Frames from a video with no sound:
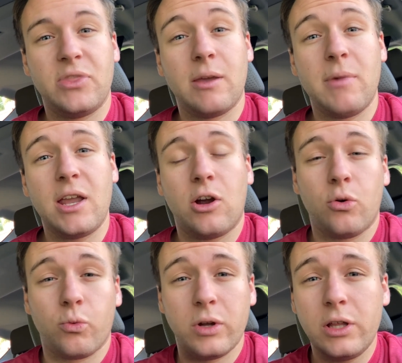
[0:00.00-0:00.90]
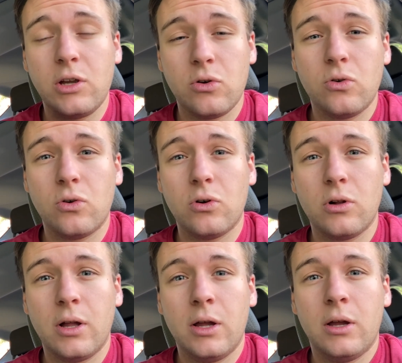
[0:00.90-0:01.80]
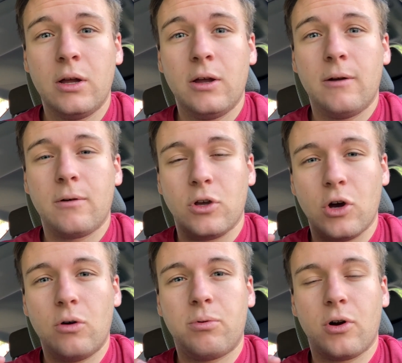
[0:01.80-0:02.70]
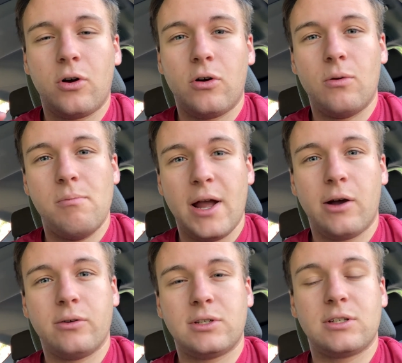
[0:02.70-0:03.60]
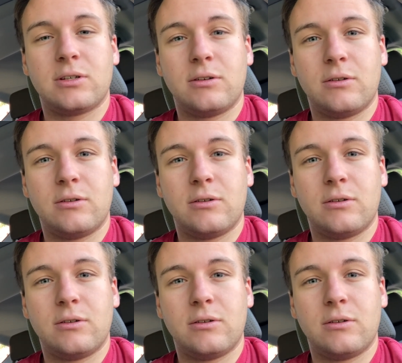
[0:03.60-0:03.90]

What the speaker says: They make a really cool GoPro mount